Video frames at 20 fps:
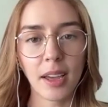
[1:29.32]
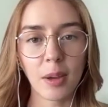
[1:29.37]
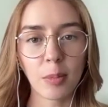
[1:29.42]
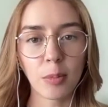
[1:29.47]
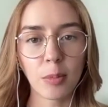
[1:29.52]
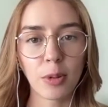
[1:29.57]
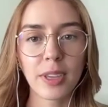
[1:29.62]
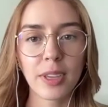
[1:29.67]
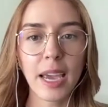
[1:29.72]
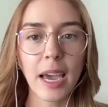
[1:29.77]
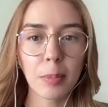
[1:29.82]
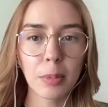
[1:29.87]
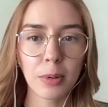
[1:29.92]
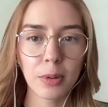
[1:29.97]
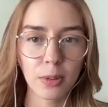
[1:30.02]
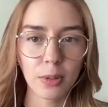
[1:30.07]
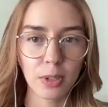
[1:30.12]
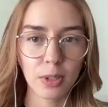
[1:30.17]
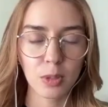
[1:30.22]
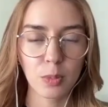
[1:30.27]
With Capital
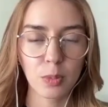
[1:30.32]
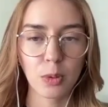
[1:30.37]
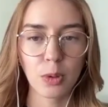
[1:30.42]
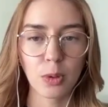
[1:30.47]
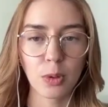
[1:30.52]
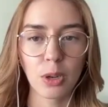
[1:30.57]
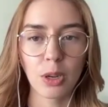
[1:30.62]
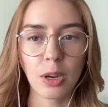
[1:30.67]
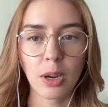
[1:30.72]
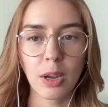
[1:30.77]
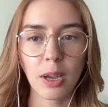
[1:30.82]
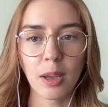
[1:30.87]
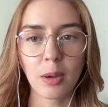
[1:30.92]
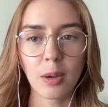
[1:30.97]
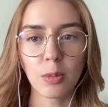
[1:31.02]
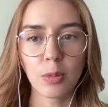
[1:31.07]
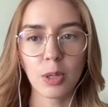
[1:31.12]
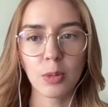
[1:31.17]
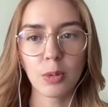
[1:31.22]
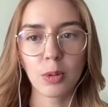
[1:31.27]
Explorer,
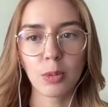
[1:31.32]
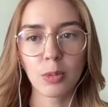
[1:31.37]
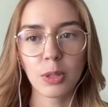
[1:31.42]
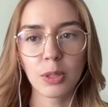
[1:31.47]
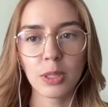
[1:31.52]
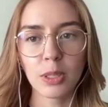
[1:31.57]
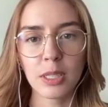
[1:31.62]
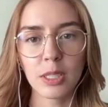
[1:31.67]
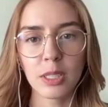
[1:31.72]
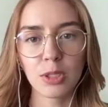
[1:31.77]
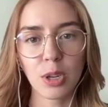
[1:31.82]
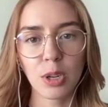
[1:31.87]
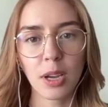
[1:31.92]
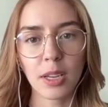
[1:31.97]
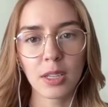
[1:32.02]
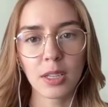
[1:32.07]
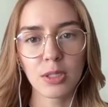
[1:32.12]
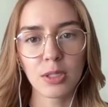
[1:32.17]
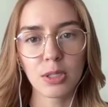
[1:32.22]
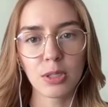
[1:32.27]
we were really
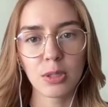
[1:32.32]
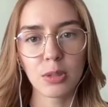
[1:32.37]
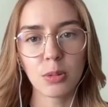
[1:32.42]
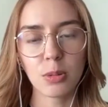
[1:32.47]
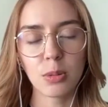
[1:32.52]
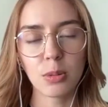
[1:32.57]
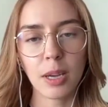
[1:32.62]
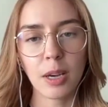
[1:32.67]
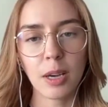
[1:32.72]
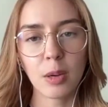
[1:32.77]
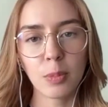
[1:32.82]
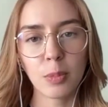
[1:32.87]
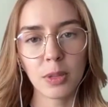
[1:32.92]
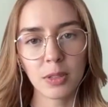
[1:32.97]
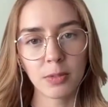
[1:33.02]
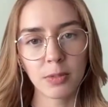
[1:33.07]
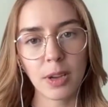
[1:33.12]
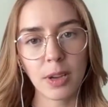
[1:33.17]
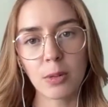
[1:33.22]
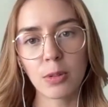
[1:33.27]
trying to help
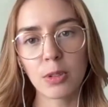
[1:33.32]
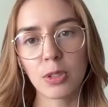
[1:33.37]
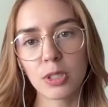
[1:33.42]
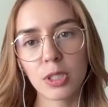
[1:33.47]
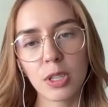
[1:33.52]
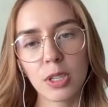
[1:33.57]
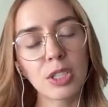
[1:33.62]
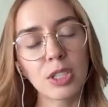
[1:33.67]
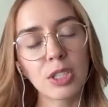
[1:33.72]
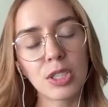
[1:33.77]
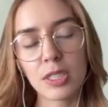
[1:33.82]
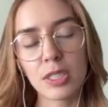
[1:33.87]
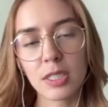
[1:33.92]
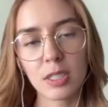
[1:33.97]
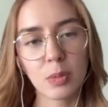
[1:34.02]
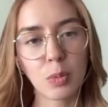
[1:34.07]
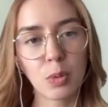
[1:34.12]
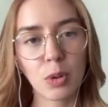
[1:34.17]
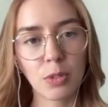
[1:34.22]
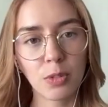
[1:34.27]
founders not just
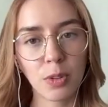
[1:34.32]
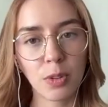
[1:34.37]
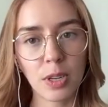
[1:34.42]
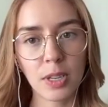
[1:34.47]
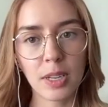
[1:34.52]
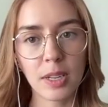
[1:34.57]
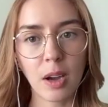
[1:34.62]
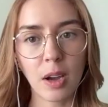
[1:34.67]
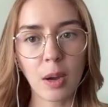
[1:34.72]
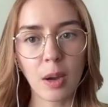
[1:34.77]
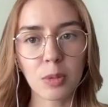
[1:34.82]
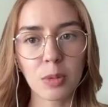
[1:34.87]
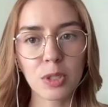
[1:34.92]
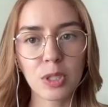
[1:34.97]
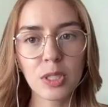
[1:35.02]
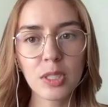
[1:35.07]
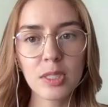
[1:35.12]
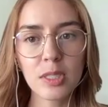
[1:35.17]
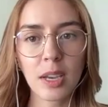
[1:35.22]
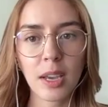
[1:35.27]
explore funding
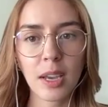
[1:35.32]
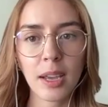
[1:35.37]
options,